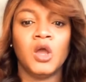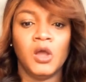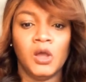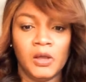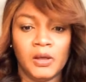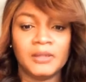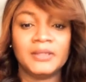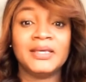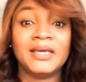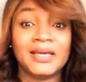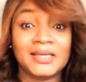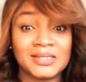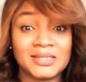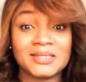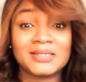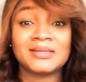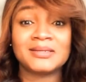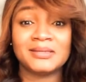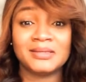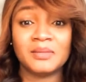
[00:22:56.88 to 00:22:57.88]

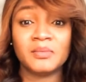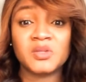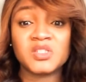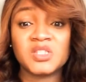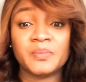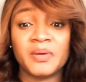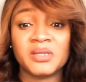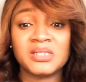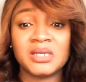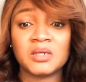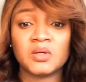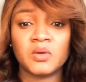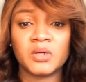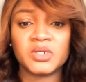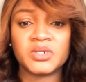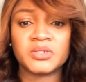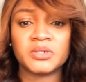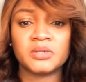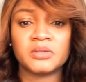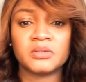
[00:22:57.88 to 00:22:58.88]
Yes, the most important
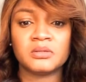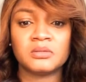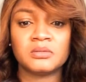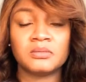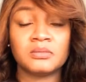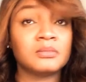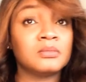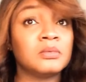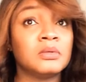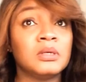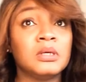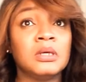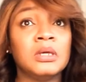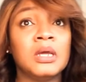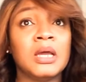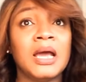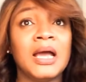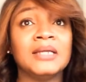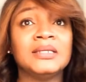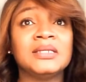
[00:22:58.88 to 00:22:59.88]
question,
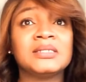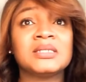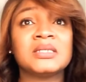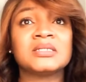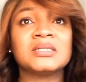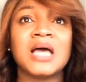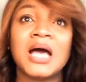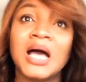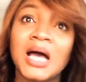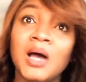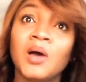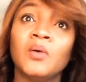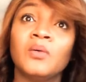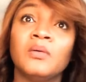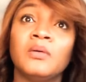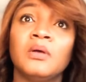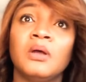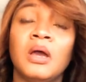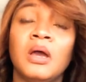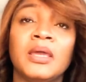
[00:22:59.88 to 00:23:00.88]
and this is
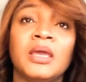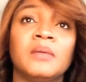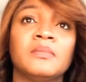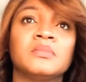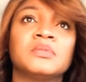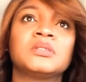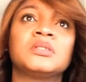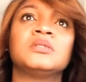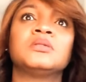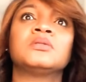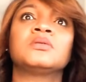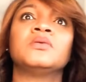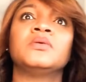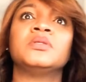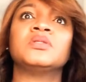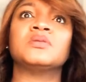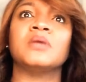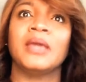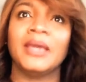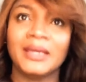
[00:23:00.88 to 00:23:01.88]
how I am still going
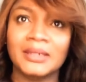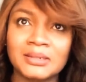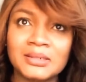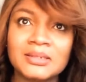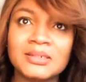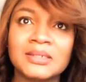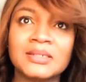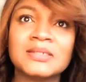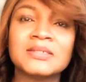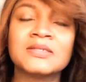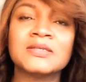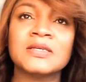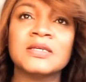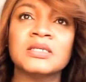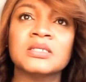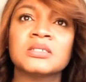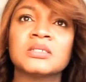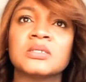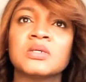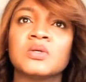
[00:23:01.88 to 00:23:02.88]
to end this,
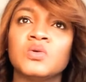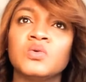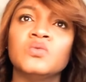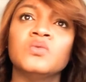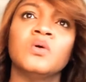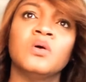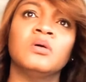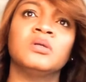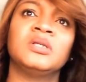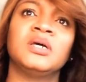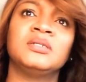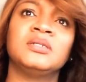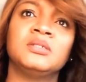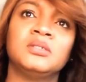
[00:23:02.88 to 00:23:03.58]
is who ordered the